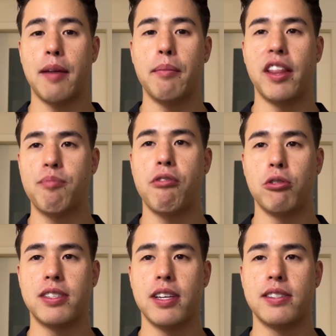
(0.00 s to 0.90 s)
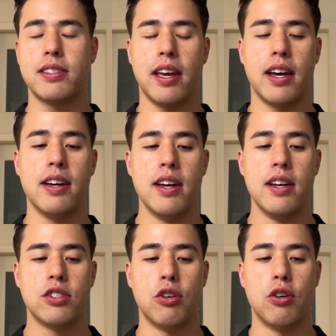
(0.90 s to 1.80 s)
month process. Yeah.
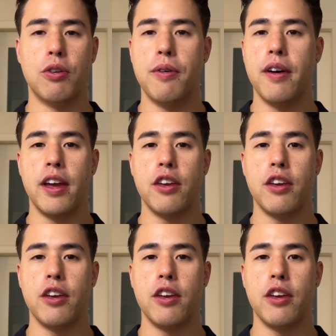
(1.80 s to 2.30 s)
So